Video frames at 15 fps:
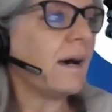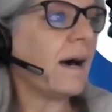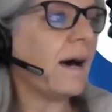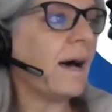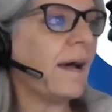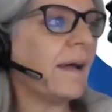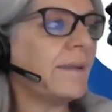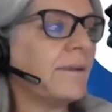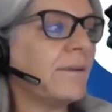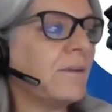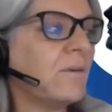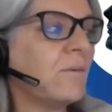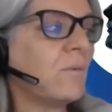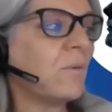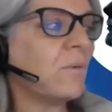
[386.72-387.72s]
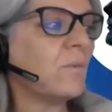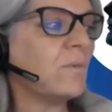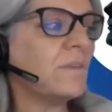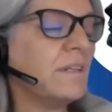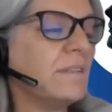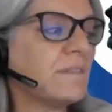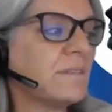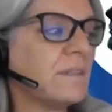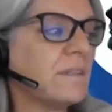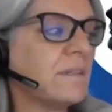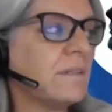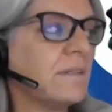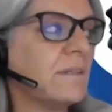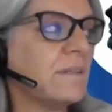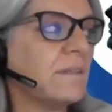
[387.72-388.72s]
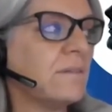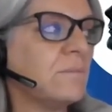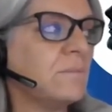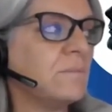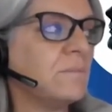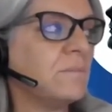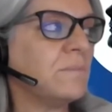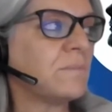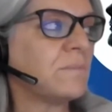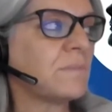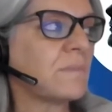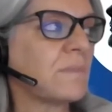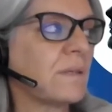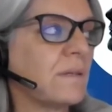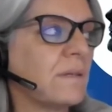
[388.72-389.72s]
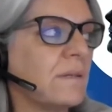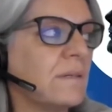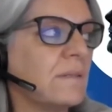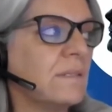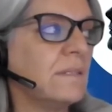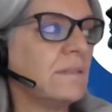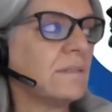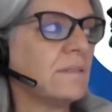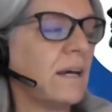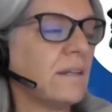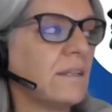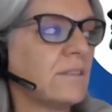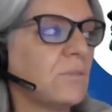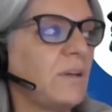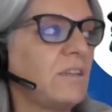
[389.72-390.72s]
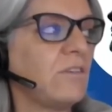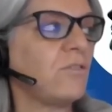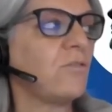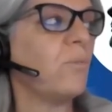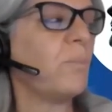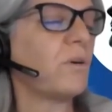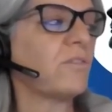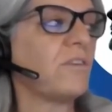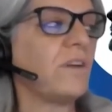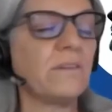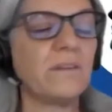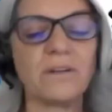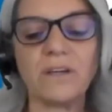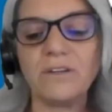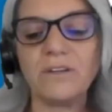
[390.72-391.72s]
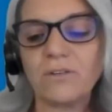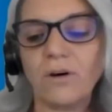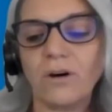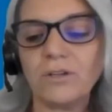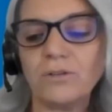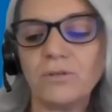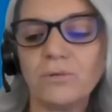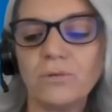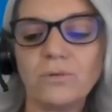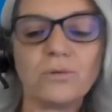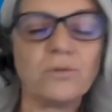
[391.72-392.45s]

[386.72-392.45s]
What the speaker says: And this data spaces support center is going to